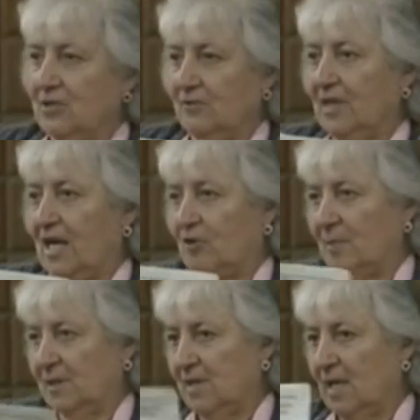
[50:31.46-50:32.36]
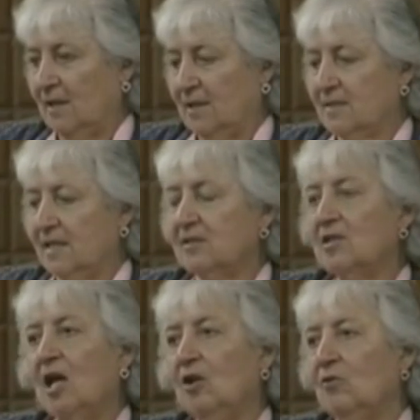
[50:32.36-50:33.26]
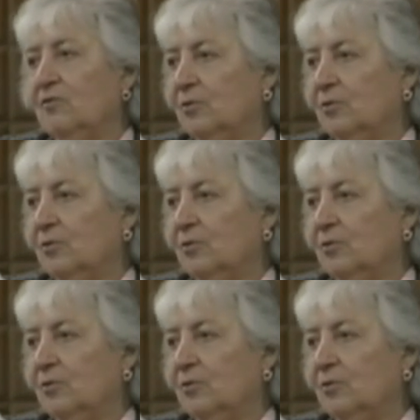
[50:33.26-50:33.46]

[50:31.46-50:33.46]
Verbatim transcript: of Garabandal that's sent all over the